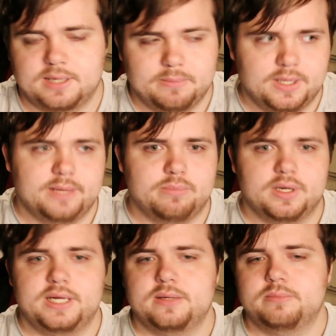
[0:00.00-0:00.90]
my
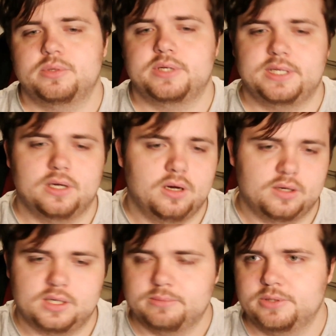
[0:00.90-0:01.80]
brain and body
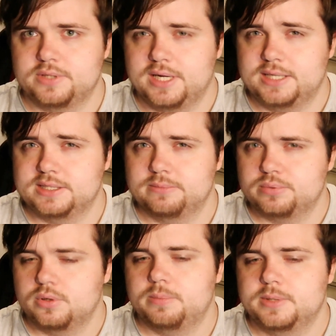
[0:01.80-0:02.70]
aren't communicating
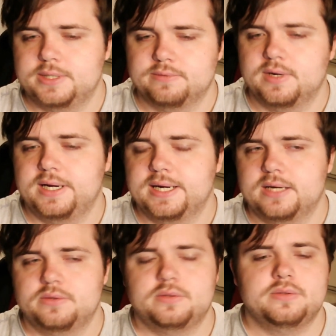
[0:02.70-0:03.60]
properly right now,
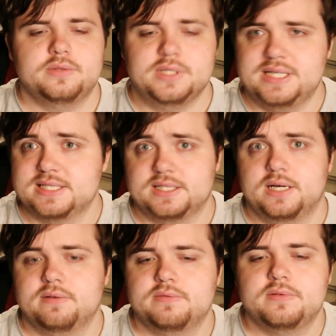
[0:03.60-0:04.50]
is enough.